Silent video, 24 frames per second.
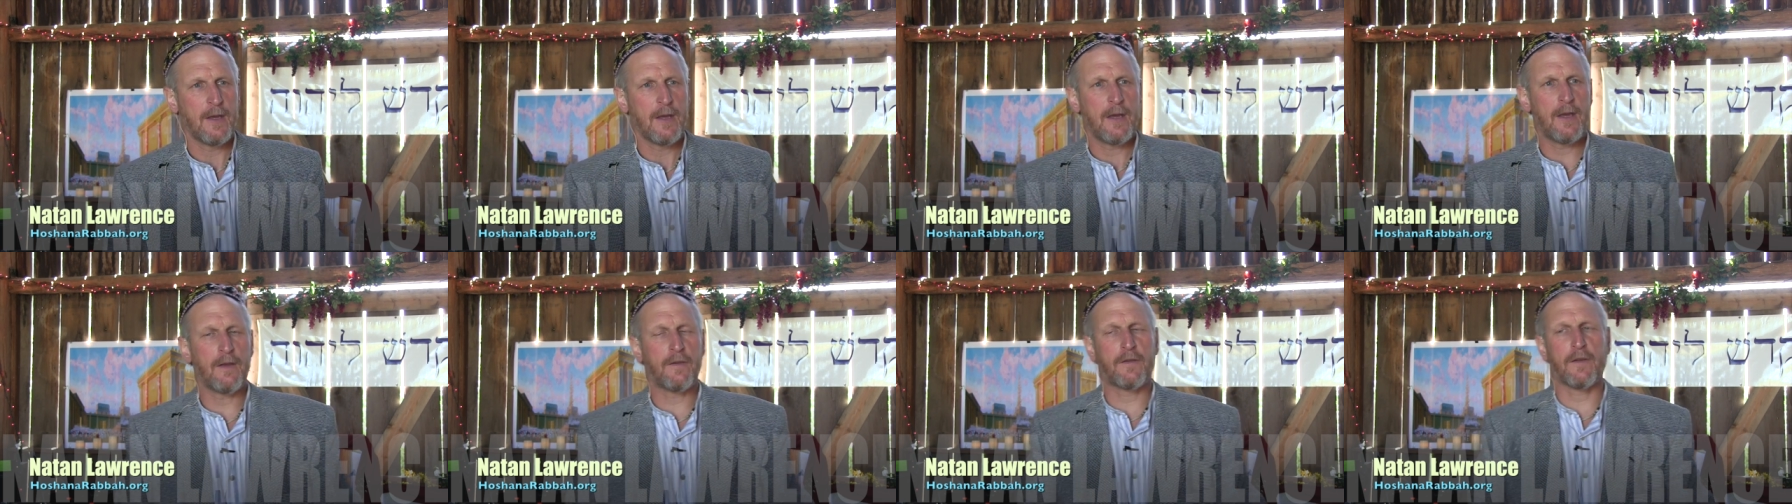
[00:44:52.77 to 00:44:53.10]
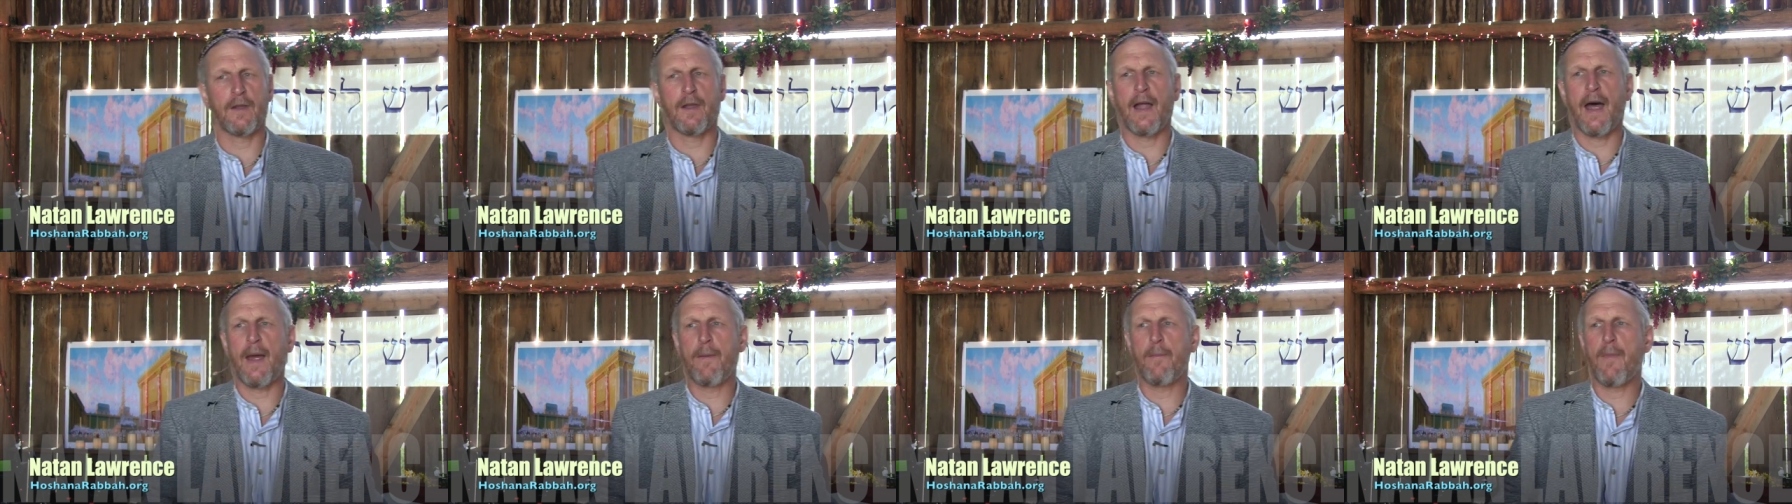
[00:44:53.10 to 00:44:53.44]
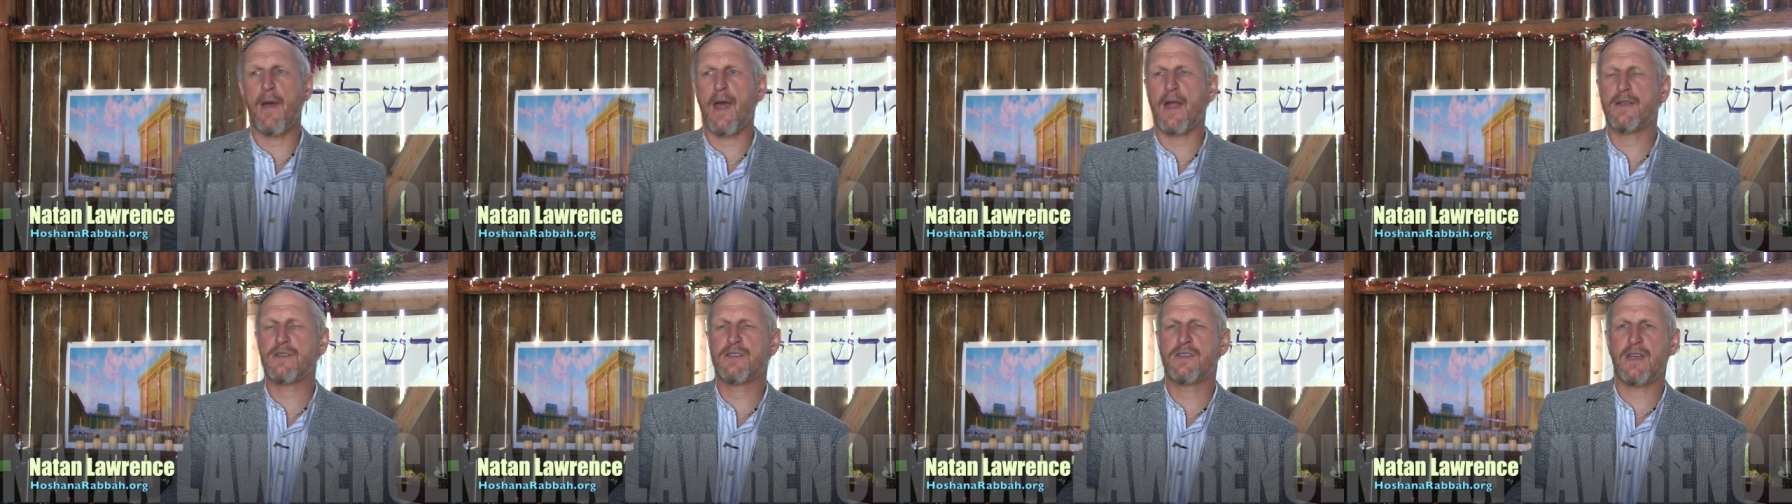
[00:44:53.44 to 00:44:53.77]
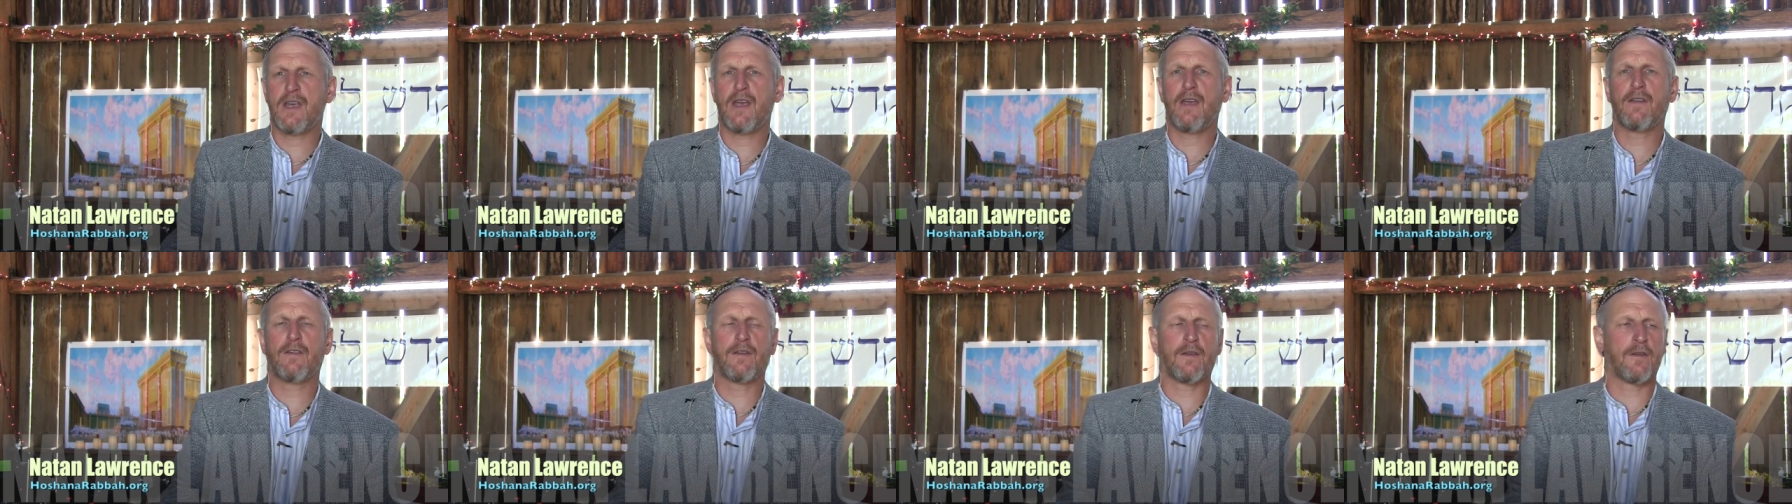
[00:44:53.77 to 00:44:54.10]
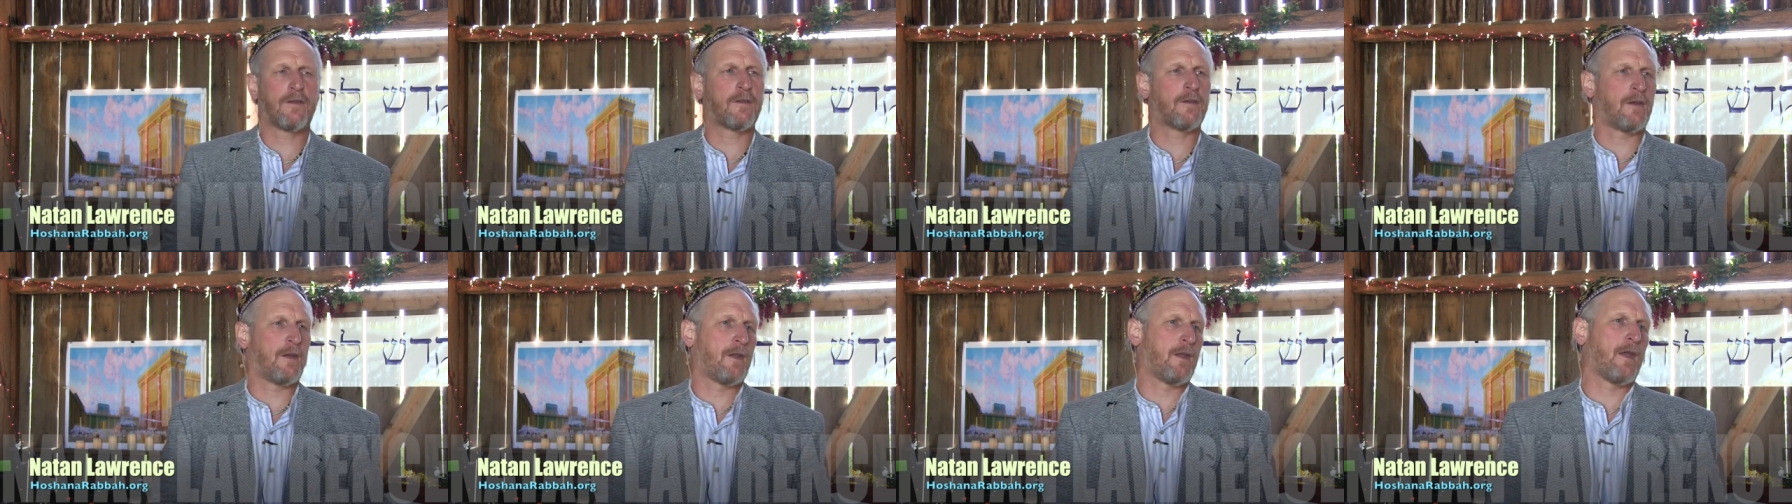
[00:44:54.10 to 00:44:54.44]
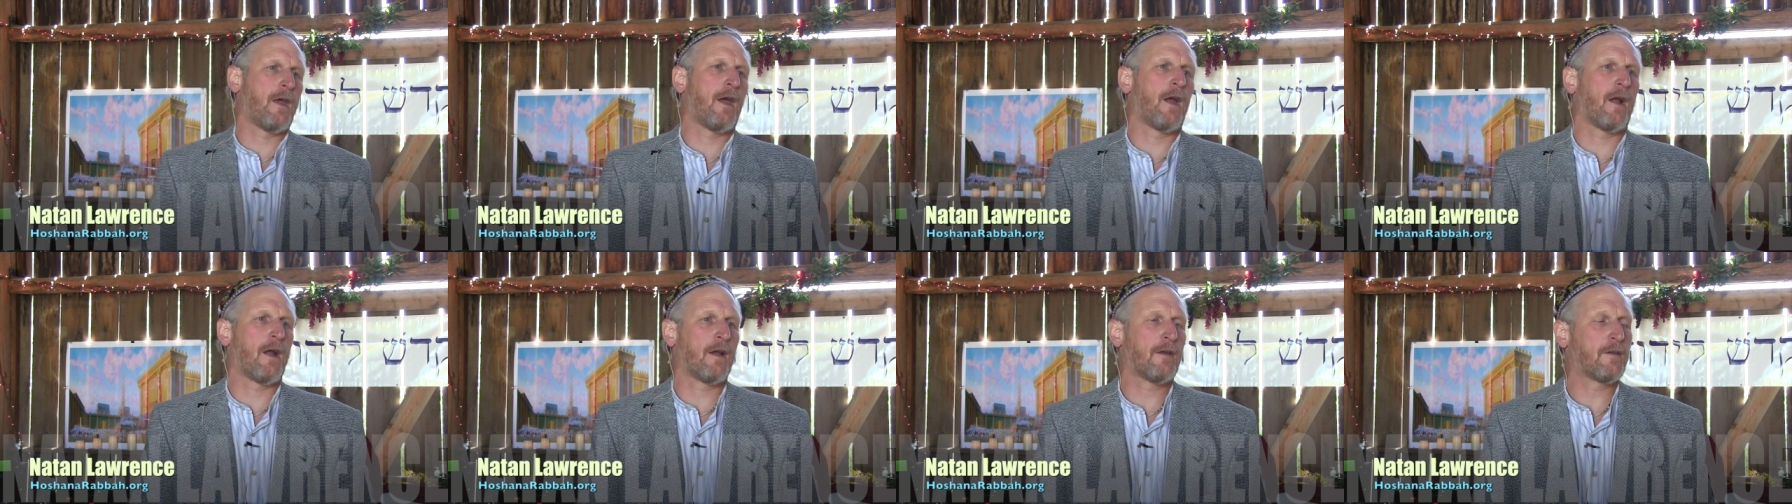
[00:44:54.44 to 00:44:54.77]
He said, I met Jesus in
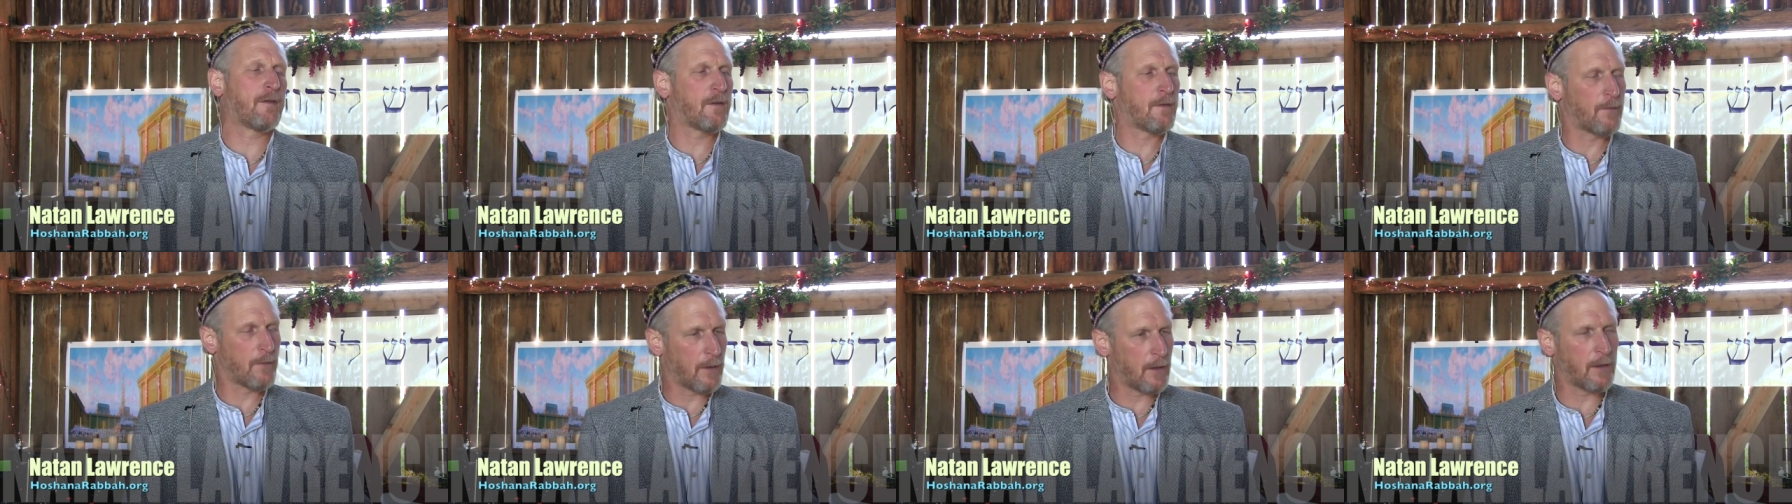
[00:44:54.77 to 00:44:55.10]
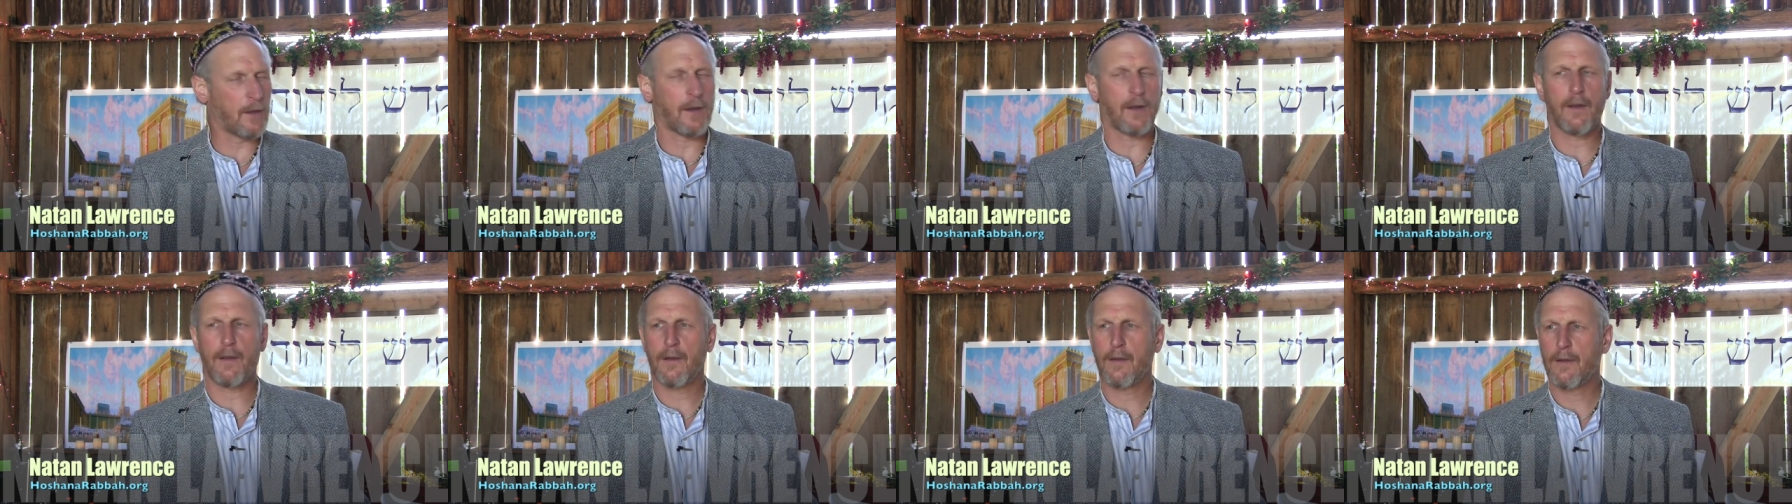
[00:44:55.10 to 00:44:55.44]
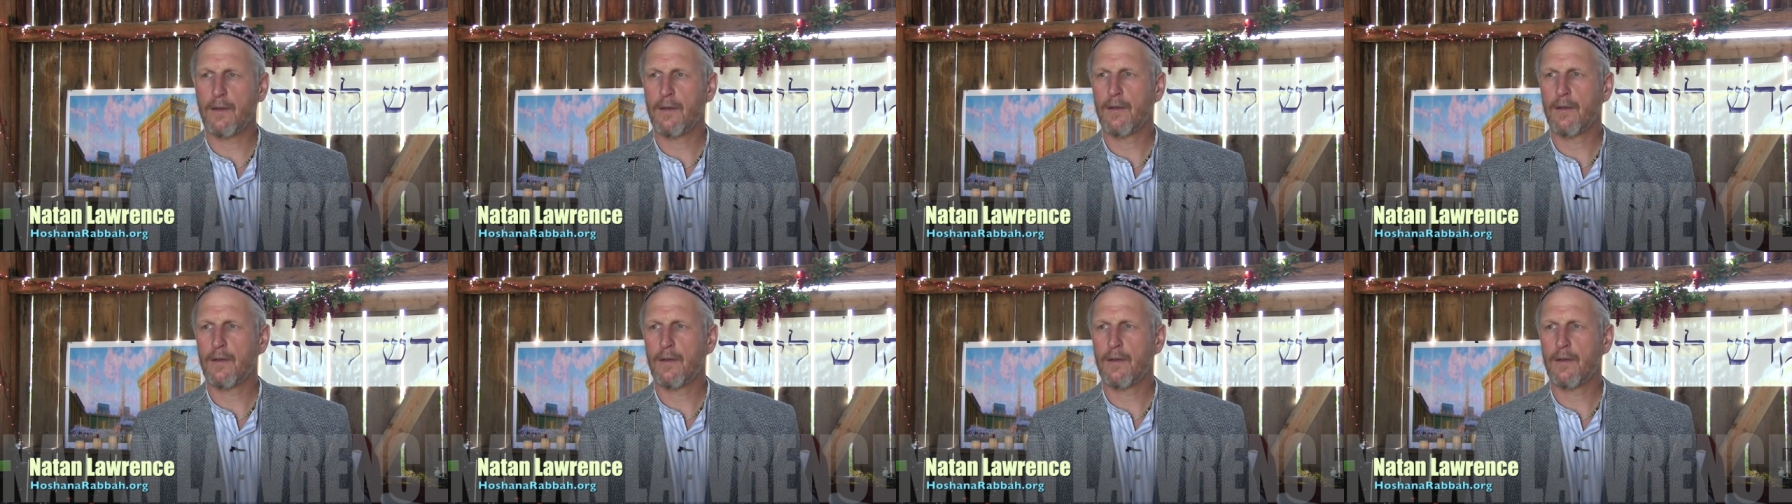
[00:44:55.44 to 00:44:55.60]
there. I said, Really?